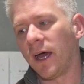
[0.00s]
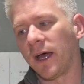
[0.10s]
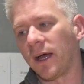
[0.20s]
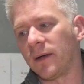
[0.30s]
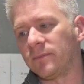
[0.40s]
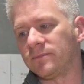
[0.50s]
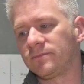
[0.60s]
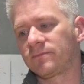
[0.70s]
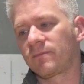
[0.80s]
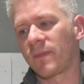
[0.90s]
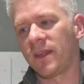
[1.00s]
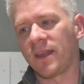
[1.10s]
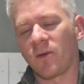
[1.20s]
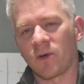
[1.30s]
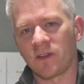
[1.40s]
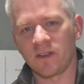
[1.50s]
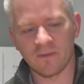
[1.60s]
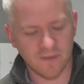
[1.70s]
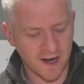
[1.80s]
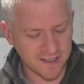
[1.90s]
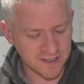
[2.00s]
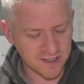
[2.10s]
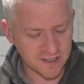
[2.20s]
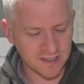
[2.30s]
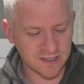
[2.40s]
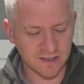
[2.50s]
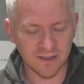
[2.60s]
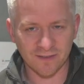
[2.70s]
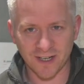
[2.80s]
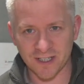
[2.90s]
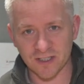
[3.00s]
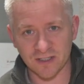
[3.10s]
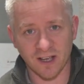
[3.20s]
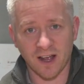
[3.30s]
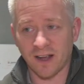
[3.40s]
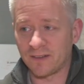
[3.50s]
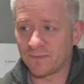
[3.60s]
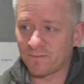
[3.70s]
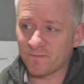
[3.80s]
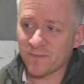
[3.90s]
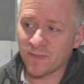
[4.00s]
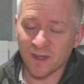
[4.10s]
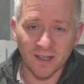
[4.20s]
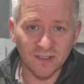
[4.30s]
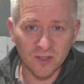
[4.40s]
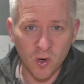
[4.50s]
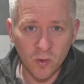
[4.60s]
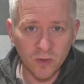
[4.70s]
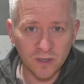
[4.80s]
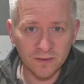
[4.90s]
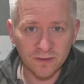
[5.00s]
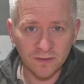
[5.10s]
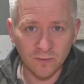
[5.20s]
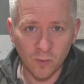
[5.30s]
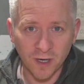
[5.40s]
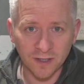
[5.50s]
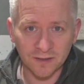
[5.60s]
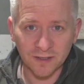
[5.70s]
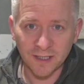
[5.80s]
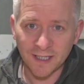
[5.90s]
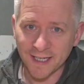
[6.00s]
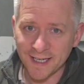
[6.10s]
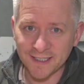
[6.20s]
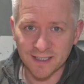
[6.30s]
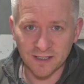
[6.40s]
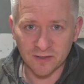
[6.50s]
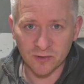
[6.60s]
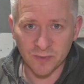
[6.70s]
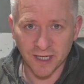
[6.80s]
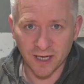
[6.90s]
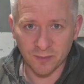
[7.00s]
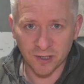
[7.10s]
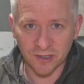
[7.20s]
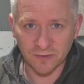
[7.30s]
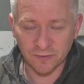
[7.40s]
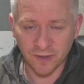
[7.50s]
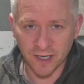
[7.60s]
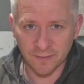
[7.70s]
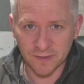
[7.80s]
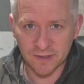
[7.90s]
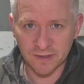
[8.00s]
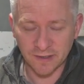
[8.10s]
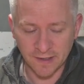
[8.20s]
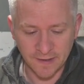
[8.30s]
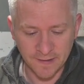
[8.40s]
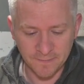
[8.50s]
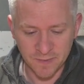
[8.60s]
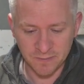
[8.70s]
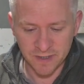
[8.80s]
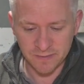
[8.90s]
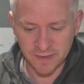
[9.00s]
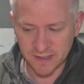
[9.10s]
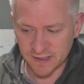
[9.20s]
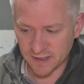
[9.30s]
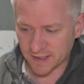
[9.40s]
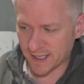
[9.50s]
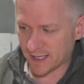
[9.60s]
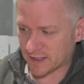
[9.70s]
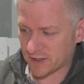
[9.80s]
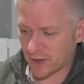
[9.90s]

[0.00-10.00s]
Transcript: Now, what are the advantages? The advantages are, it's cold, for one, easy to do with my calibration frames and bits and pieces like that.